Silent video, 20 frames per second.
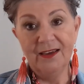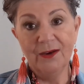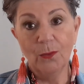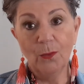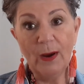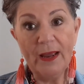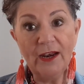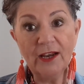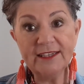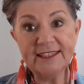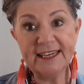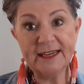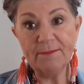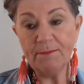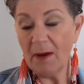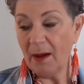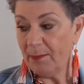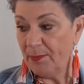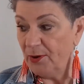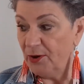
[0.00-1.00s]
When I did
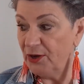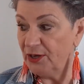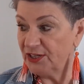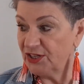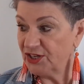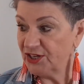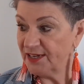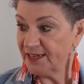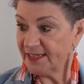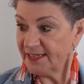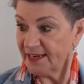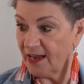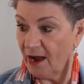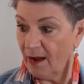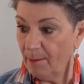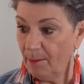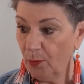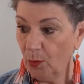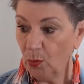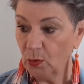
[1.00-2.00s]
my purchase, I
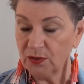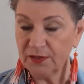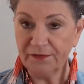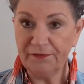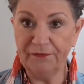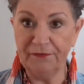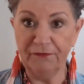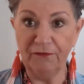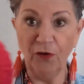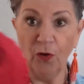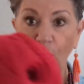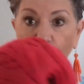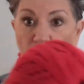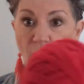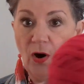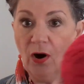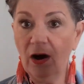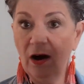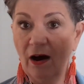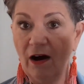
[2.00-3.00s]
bought
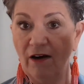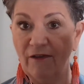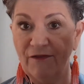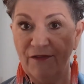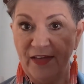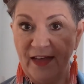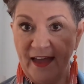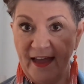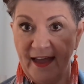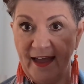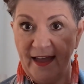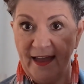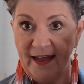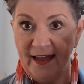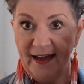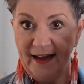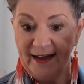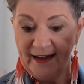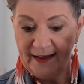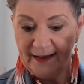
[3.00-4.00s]
4 of
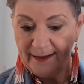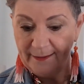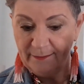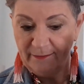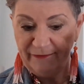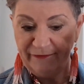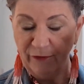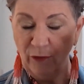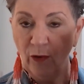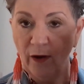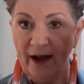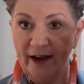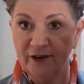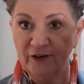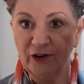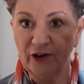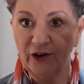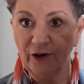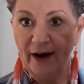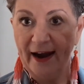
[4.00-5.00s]
their
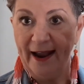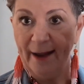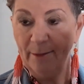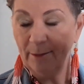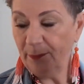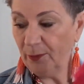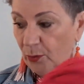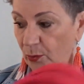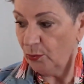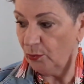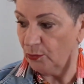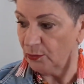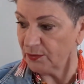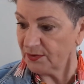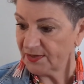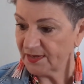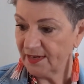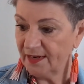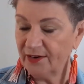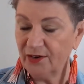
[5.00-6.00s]
400 gram
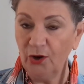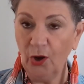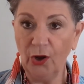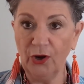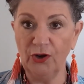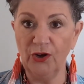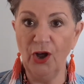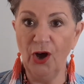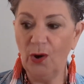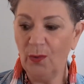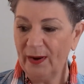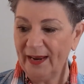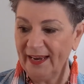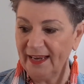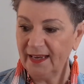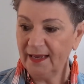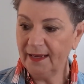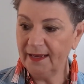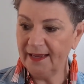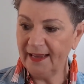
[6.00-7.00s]
balls, not
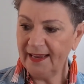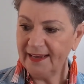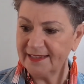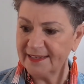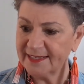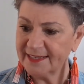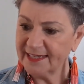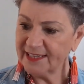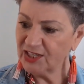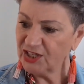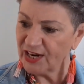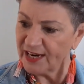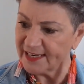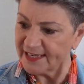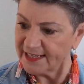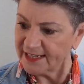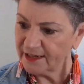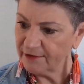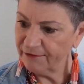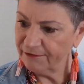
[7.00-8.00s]
knowing it
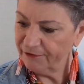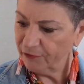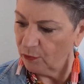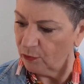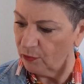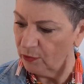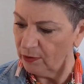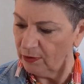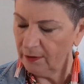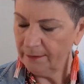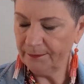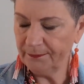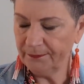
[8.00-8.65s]
suggested 4.